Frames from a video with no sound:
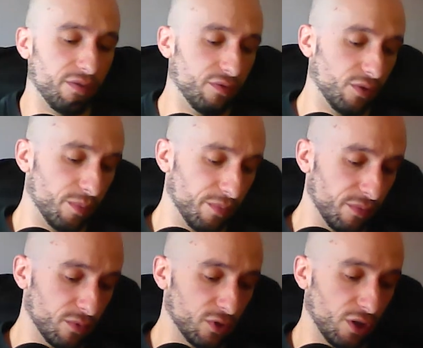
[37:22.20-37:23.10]
from
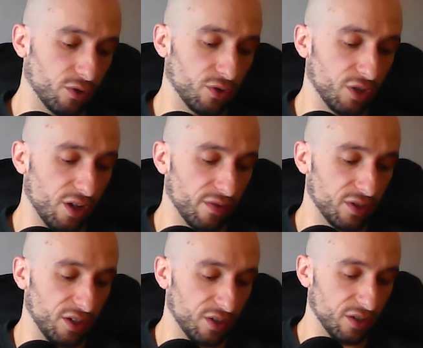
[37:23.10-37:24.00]
social
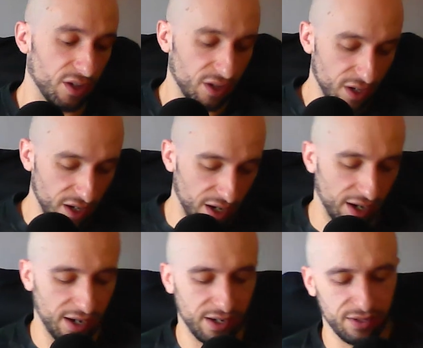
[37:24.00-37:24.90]
services,
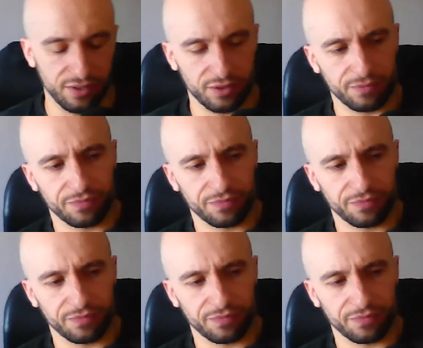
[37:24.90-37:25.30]
and